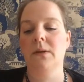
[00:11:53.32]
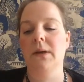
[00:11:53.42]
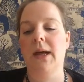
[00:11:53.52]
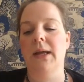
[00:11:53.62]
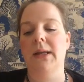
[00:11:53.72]

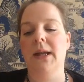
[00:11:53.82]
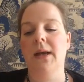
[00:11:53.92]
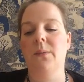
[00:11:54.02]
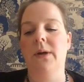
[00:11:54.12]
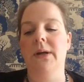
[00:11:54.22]
Okay,
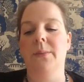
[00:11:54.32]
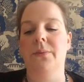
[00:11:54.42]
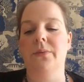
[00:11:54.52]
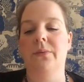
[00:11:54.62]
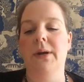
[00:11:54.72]
now we're going to
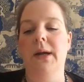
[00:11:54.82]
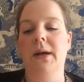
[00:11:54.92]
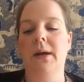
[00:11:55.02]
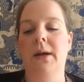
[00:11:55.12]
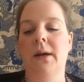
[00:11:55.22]

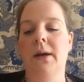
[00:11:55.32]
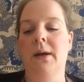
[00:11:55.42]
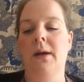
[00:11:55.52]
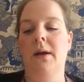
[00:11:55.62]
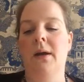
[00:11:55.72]
bring
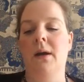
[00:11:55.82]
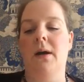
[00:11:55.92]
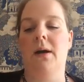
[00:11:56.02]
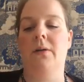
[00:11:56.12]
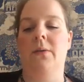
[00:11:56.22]

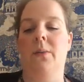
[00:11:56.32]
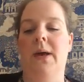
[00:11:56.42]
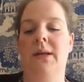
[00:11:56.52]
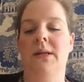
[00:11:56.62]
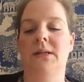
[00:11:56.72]
our
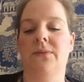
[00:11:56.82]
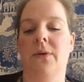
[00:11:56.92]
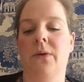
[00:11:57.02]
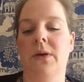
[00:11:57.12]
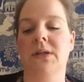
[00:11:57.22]
awareness
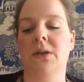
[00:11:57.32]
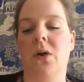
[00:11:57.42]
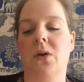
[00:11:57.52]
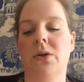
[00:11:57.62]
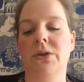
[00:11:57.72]
focus
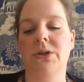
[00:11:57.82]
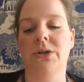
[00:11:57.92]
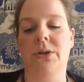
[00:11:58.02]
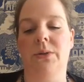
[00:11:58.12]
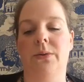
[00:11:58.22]
on
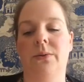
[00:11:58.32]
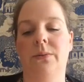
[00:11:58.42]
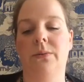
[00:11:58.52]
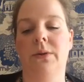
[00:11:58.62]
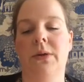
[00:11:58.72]
to
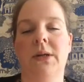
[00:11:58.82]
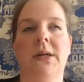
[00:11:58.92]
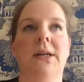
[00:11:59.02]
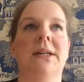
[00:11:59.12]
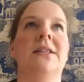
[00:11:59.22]

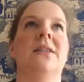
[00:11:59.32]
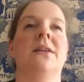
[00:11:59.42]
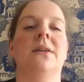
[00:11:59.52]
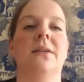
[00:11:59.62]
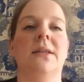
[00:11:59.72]

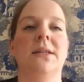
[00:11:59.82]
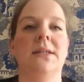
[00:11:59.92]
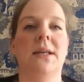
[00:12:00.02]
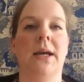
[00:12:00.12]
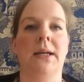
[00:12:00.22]
the
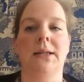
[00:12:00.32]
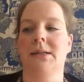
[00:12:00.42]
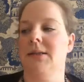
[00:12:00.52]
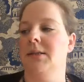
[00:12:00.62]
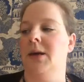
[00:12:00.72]

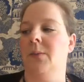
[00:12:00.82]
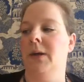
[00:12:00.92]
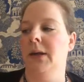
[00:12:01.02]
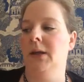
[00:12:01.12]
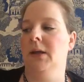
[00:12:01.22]
sights that we
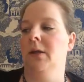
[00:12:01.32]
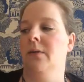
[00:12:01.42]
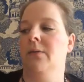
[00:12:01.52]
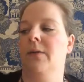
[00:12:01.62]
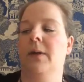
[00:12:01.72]

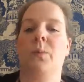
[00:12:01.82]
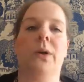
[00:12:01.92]
love and we're